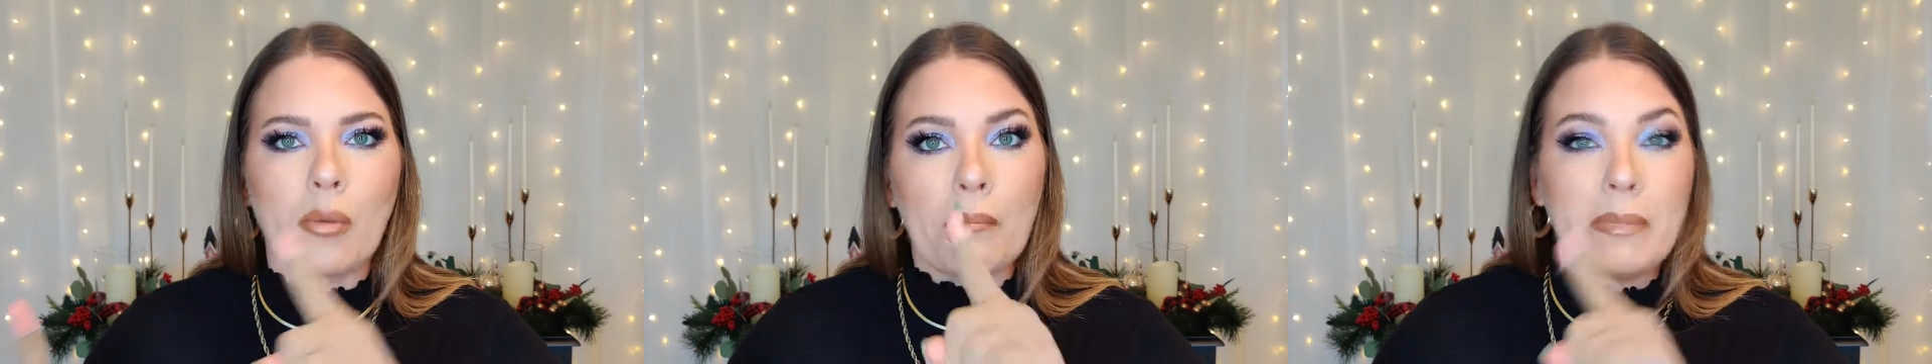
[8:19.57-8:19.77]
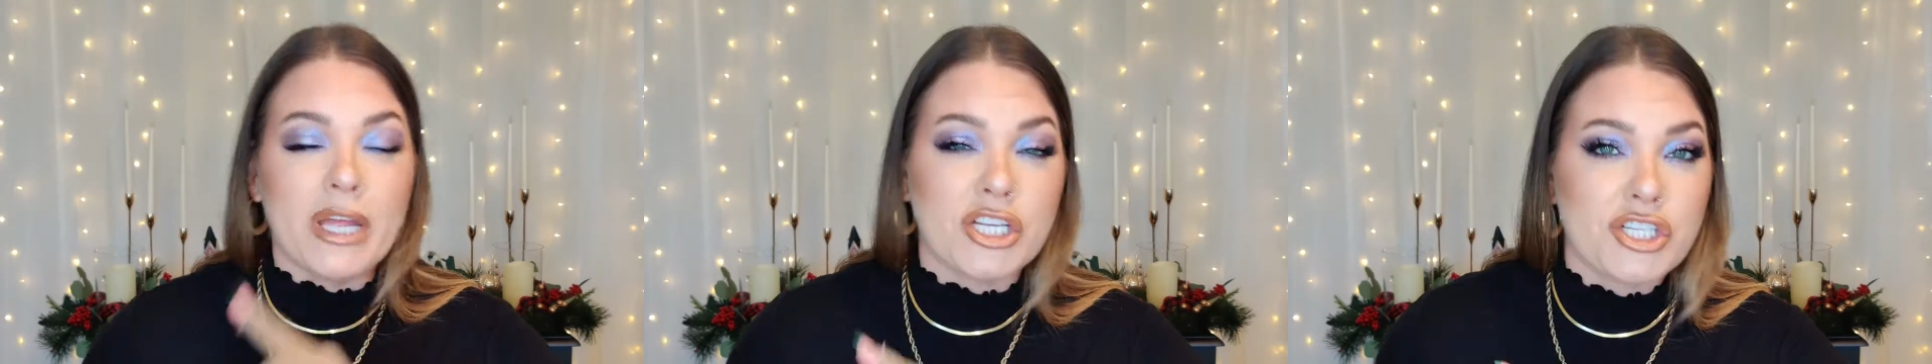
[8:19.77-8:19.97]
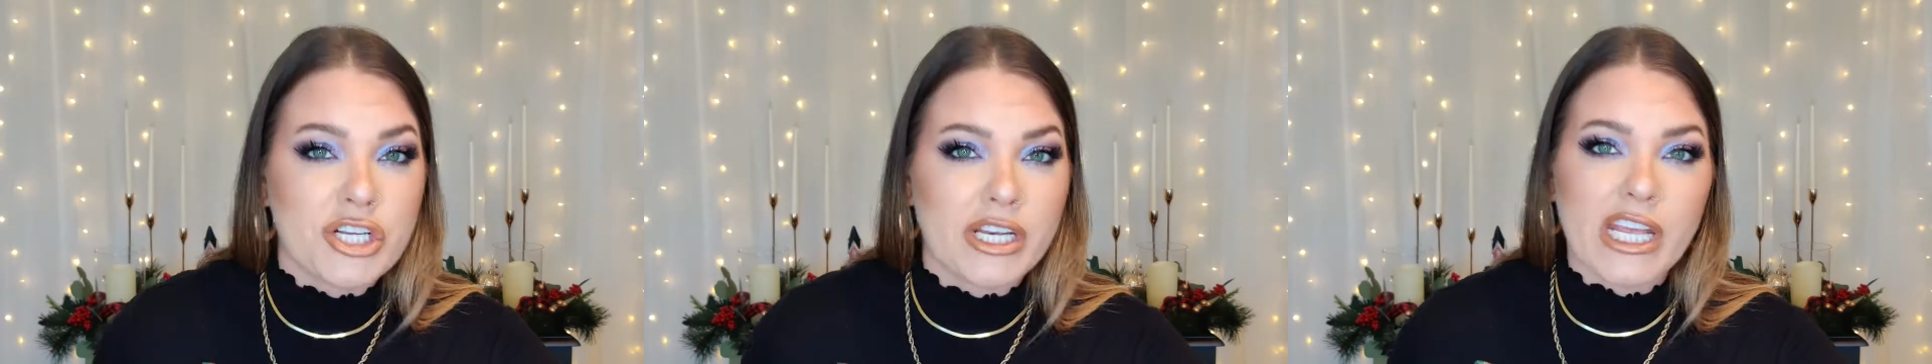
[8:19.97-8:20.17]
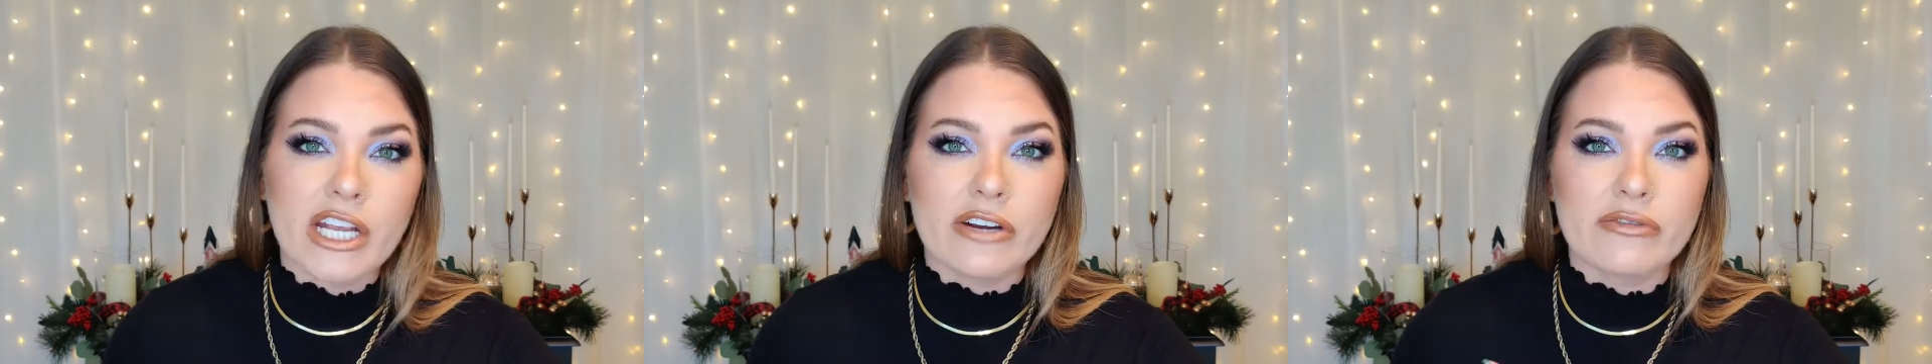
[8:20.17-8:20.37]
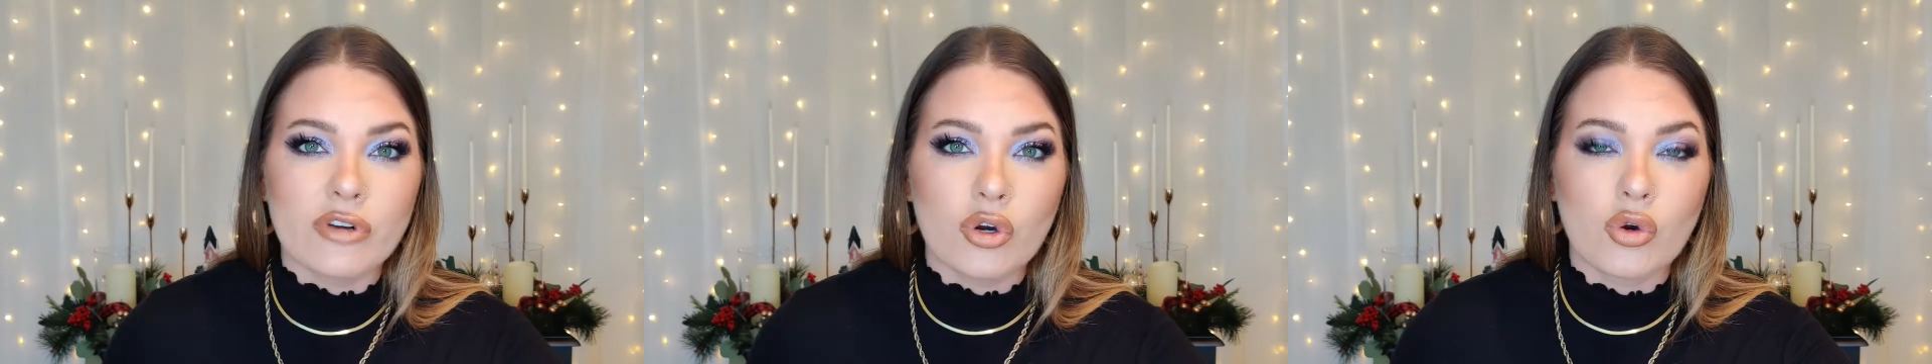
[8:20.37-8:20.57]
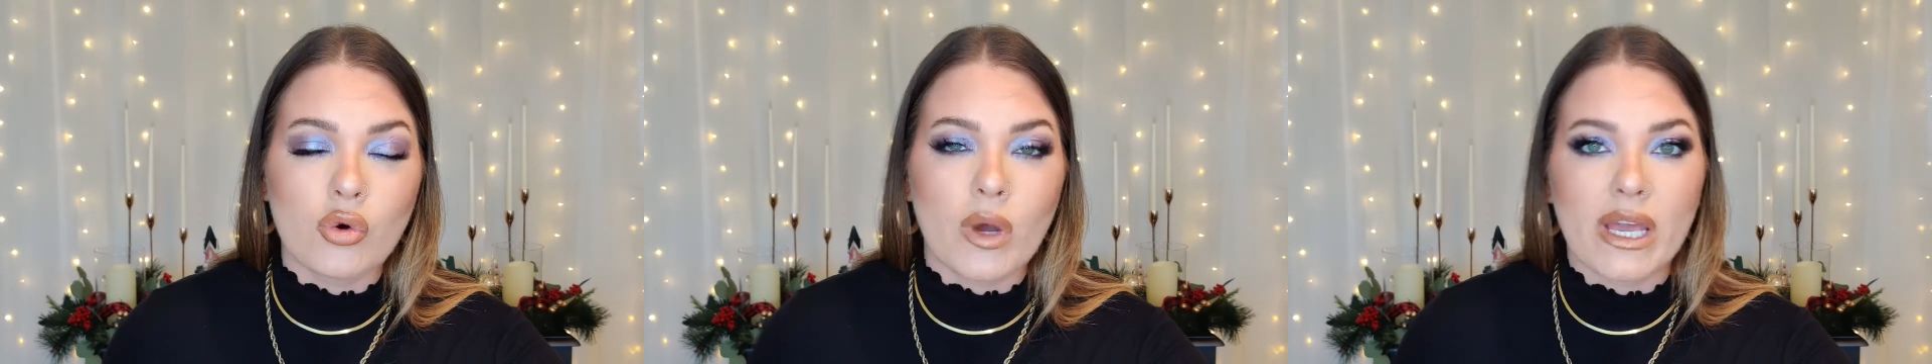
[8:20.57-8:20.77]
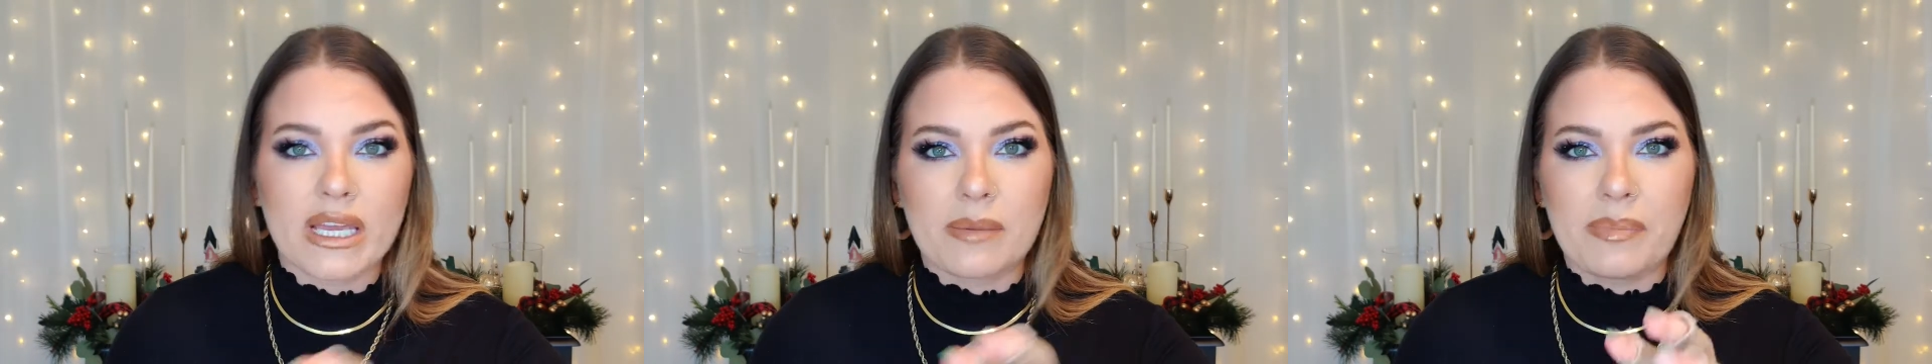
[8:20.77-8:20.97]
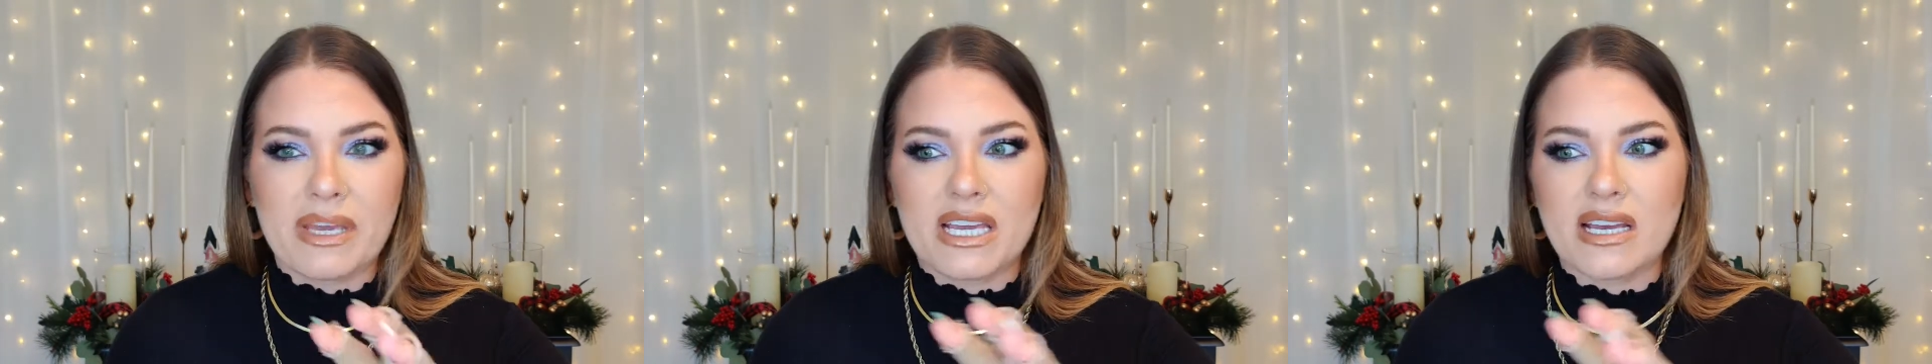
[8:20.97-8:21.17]
mention here real
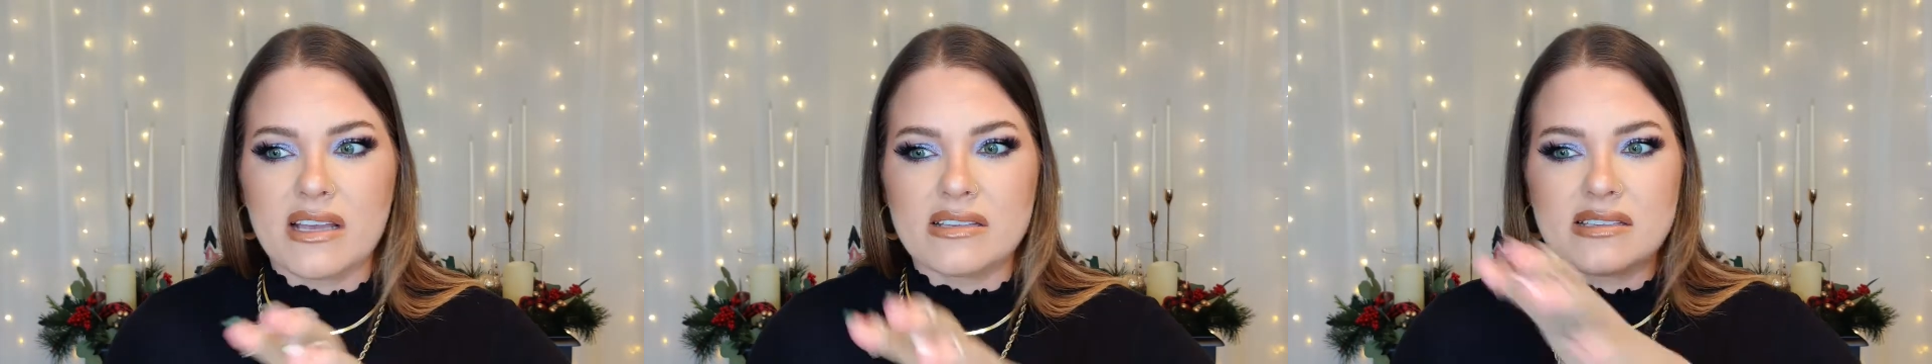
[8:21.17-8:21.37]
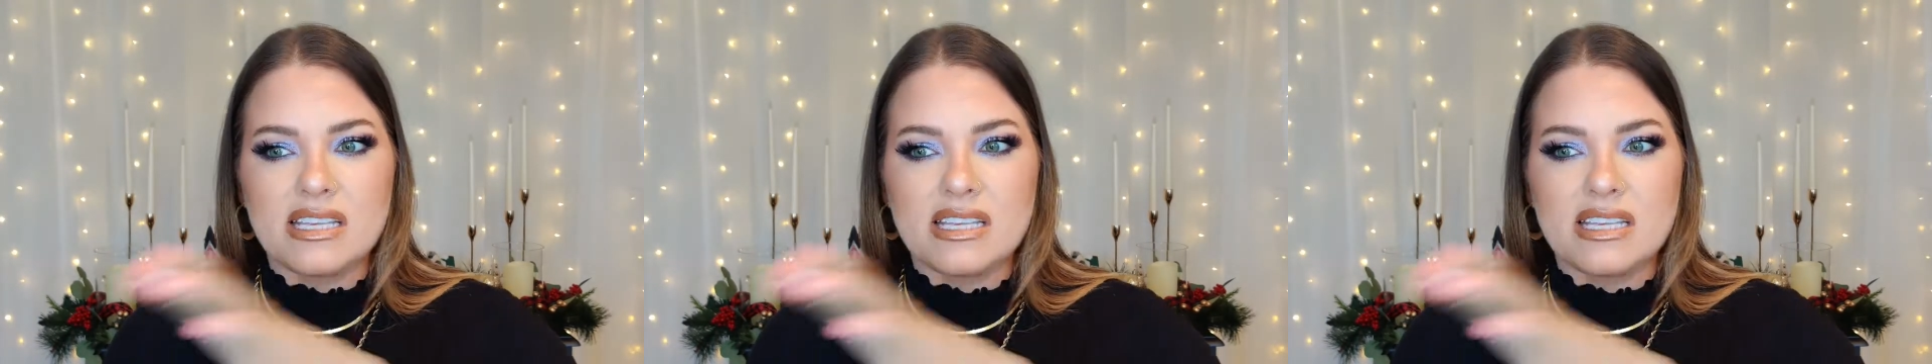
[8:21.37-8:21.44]
quick because